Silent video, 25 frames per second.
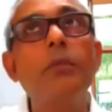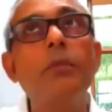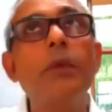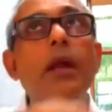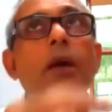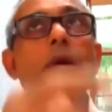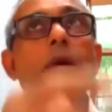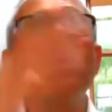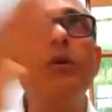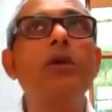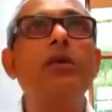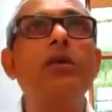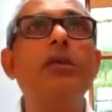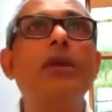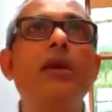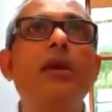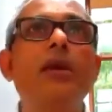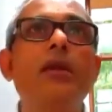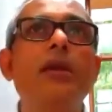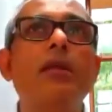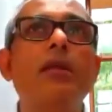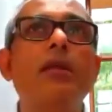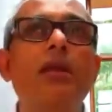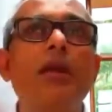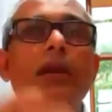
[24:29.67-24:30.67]
But I want to see it
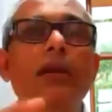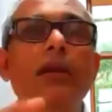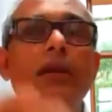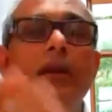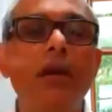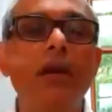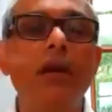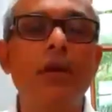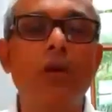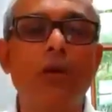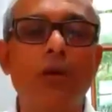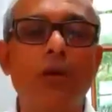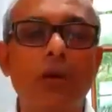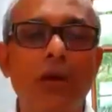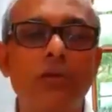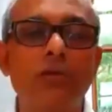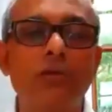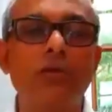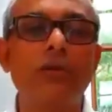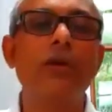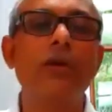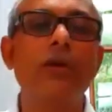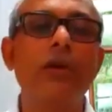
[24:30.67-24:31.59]
is red, green, orange.